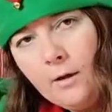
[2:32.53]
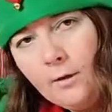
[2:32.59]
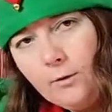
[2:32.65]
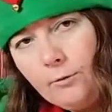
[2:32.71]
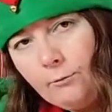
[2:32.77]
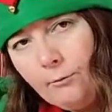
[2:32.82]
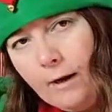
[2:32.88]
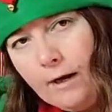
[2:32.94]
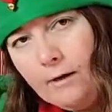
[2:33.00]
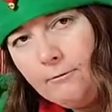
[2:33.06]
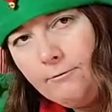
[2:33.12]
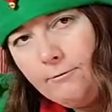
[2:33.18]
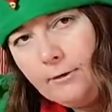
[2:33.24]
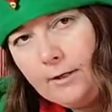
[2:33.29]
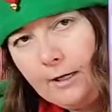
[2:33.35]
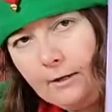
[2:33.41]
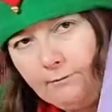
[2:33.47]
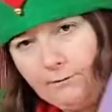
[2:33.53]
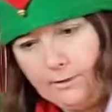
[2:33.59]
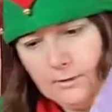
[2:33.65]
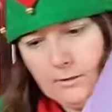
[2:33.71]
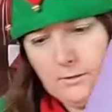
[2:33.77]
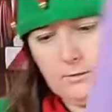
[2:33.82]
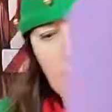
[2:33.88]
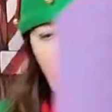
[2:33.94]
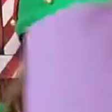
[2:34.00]
Great for gifting
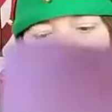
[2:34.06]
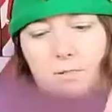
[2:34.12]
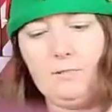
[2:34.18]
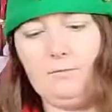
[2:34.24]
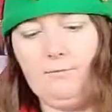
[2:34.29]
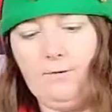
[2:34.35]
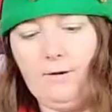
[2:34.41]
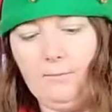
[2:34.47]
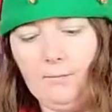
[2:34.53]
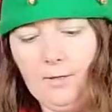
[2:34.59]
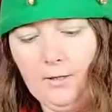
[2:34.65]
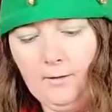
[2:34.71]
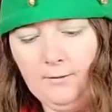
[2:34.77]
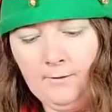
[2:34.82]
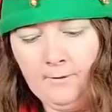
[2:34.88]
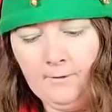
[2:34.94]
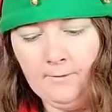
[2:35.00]
to friends and family